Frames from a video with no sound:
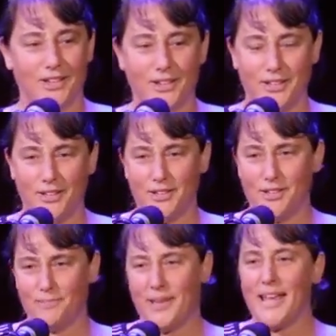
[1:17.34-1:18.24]

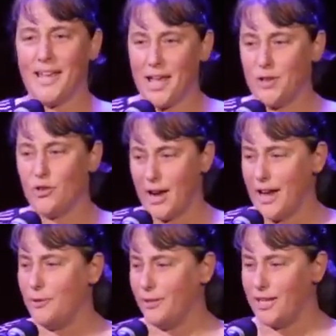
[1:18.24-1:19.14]
But I
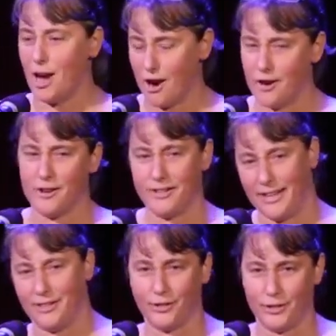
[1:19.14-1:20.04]
tried really hard,
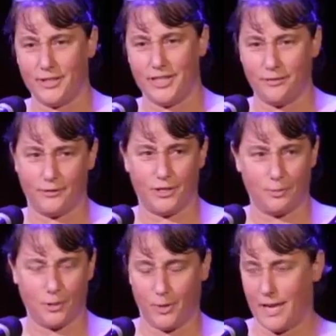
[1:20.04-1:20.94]
and I learned the
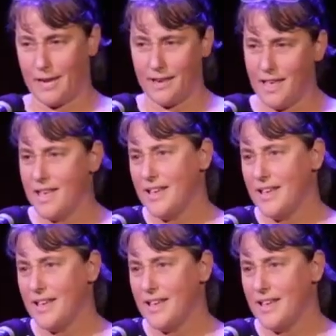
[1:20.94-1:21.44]
difference between